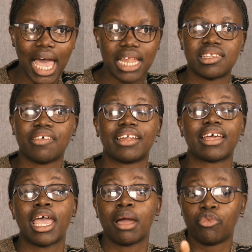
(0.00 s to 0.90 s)
and say
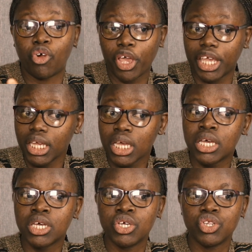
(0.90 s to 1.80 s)
that I am going
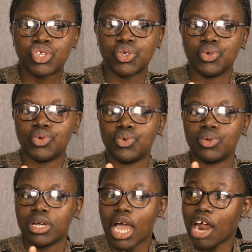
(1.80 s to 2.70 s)

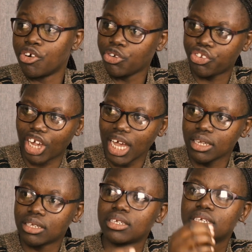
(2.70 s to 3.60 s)
to Arusha
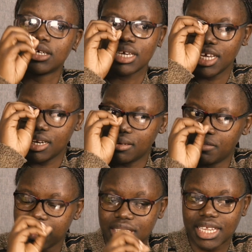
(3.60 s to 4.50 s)

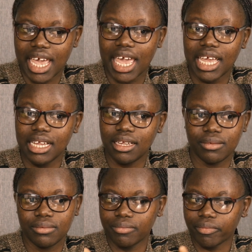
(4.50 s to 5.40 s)
in, say,
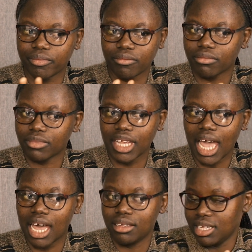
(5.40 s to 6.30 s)

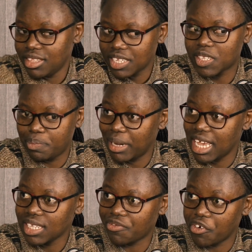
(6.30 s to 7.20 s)
in this
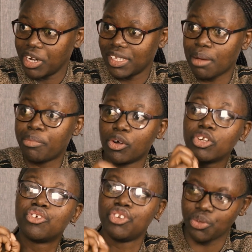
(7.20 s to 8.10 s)
place, for
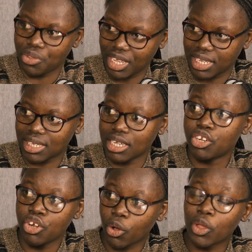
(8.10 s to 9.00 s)
example, to do this.
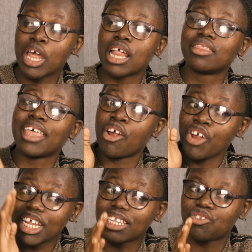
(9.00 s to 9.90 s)
No, there are
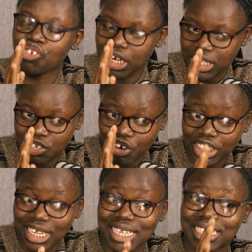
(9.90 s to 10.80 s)
already
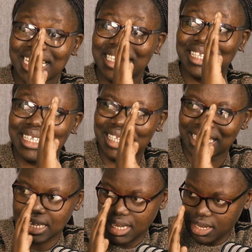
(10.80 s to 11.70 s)
structures that
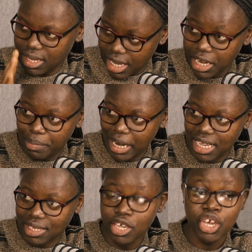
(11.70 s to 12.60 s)
exist in place.